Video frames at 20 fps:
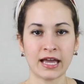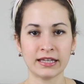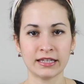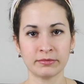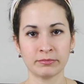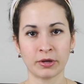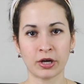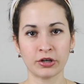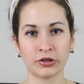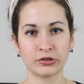
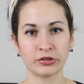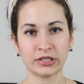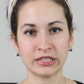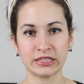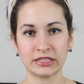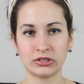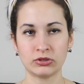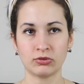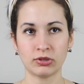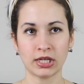and the model
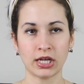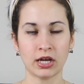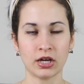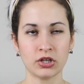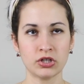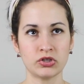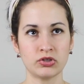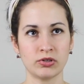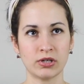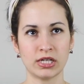is
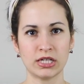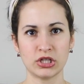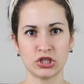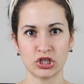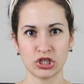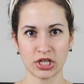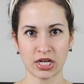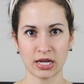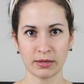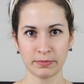300
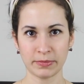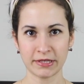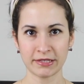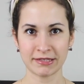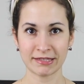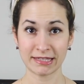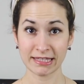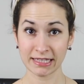Shaping